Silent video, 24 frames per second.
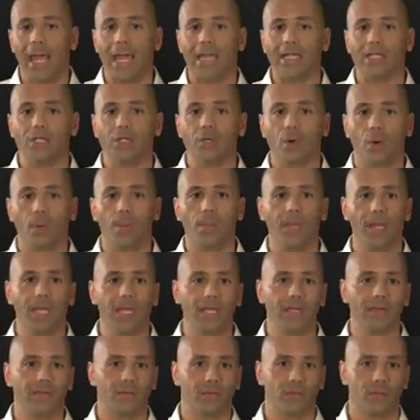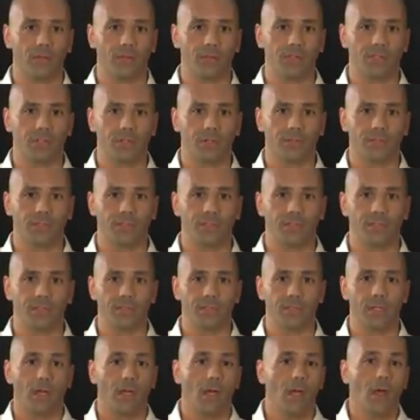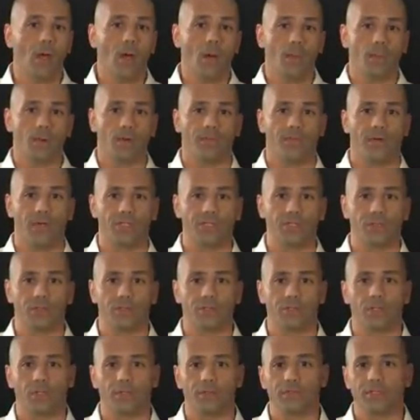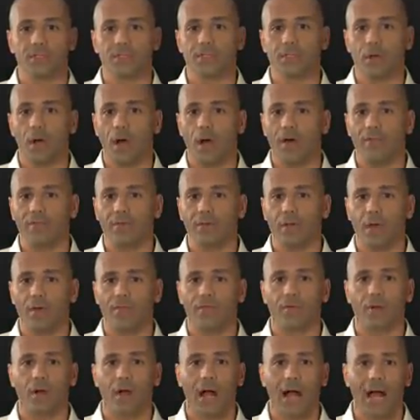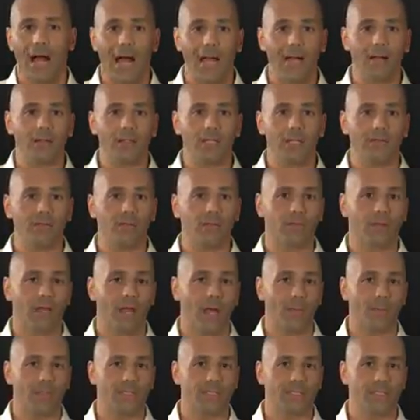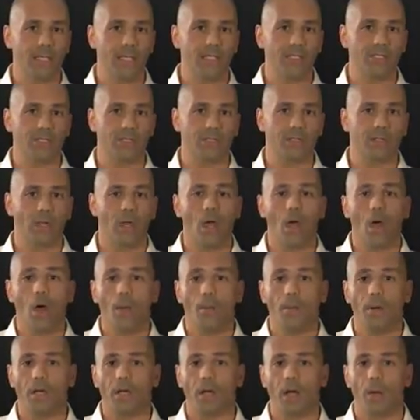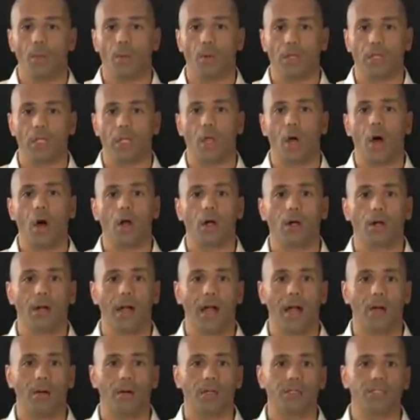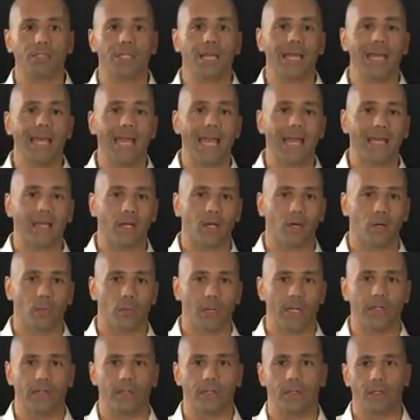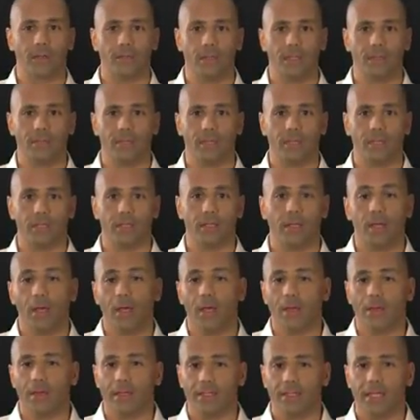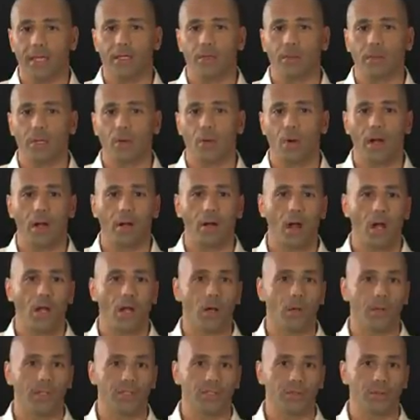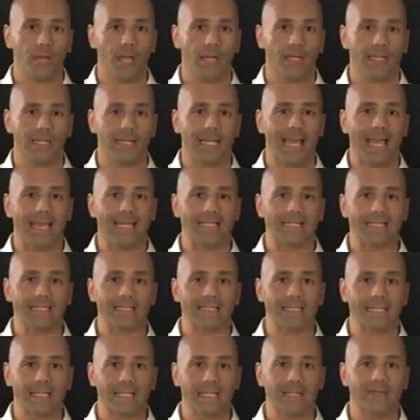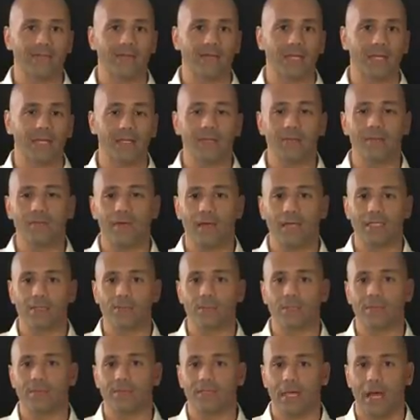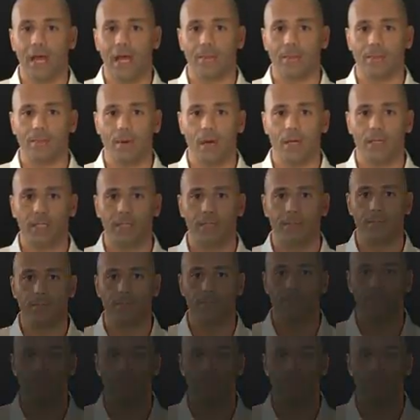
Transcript: and you're paid for those services. Professional services often offer a higher level of compensation, but come with longer hours and a greater commitment. They tend to require ongoing training and a significant investment of time and money.